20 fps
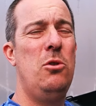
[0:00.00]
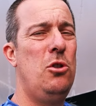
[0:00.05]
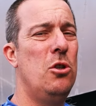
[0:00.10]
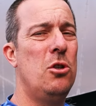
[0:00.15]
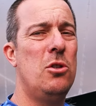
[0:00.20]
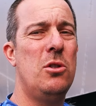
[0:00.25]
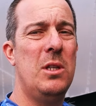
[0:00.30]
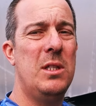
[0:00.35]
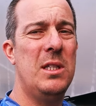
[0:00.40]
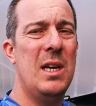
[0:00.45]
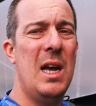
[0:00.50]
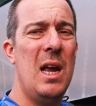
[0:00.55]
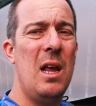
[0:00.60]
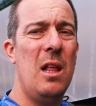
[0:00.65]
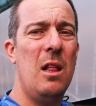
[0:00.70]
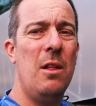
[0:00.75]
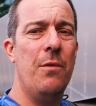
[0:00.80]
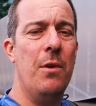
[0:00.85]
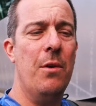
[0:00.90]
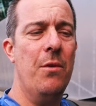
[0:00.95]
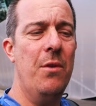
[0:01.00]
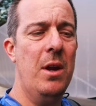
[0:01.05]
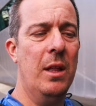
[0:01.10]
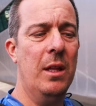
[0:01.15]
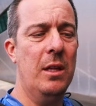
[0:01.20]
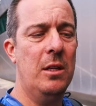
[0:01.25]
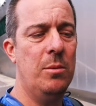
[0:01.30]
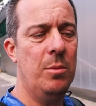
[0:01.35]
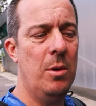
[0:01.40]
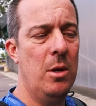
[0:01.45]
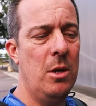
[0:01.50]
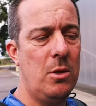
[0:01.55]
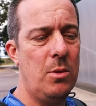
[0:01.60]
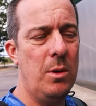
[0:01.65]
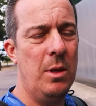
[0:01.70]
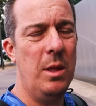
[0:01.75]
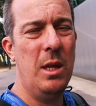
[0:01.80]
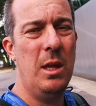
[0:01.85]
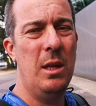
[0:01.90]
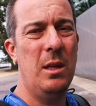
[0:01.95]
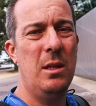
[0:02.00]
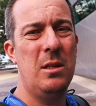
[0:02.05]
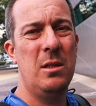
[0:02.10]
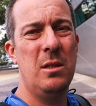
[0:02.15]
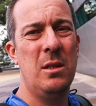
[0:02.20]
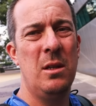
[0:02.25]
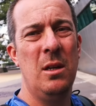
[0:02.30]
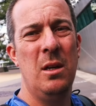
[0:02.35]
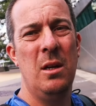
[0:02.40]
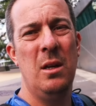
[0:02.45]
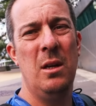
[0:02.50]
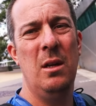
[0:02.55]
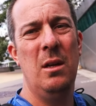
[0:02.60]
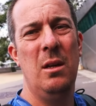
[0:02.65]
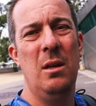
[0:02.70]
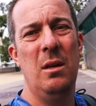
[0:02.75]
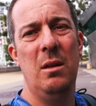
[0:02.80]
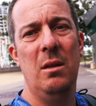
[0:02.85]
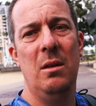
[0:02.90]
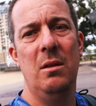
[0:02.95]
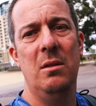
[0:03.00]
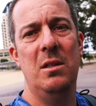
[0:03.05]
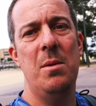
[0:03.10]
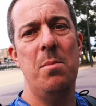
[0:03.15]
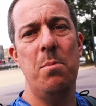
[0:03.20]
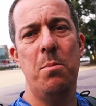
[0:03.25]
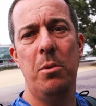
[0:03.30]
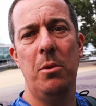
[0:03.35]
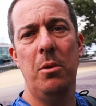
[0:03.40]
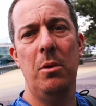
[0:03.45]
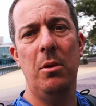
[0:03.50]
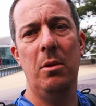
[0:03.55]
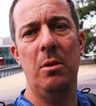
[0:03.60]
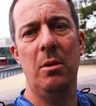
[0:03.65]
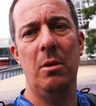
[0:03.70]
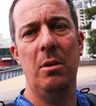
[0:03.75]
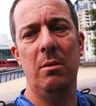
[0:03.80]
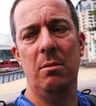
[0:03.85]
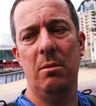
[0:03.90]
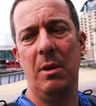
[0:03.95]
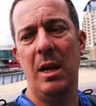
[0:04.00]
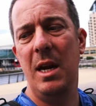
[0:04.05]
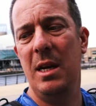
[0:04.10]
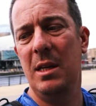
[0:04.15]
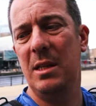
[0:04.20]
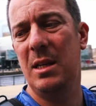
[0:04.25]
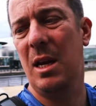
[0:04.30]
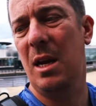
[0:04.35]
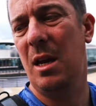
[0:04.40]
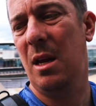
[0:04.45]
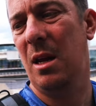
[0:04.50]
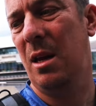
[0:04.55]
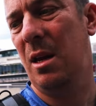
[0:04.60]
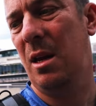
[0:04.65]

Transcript: Just the title of it, really, to be honest with you. It's simple, easy.